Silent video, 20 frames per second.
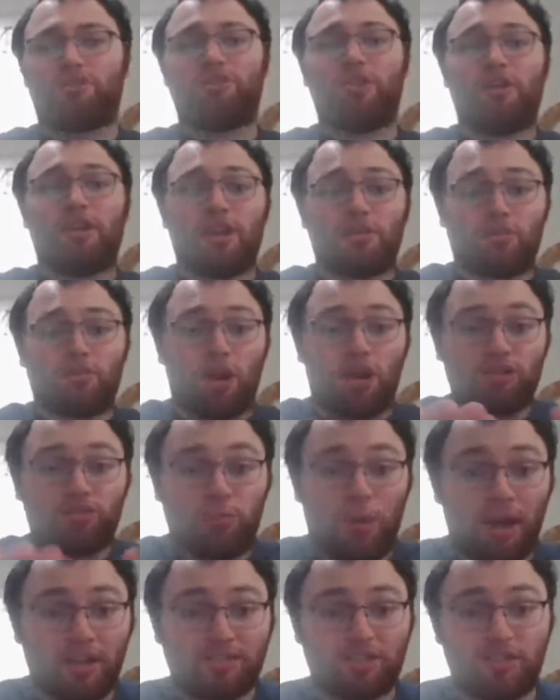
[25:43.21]
Just look at
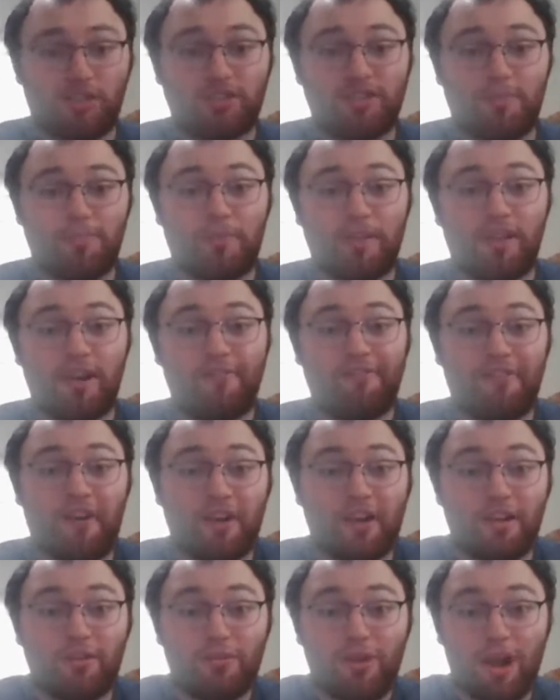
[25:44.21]
Raw's roster, depleted
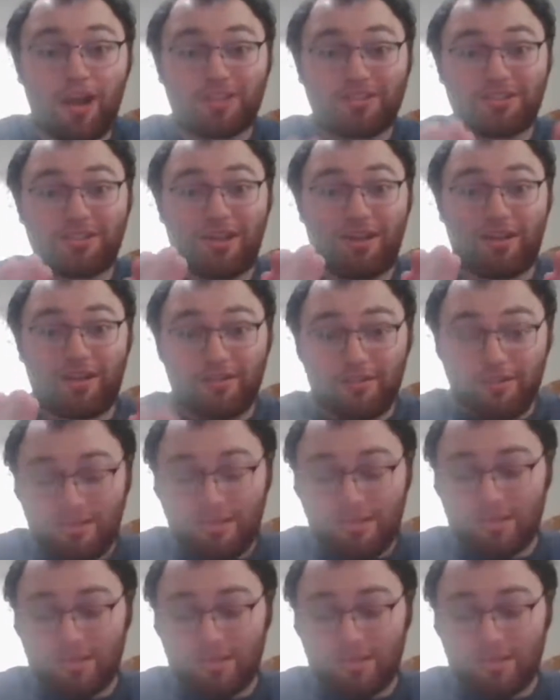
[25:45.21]
fucking roster.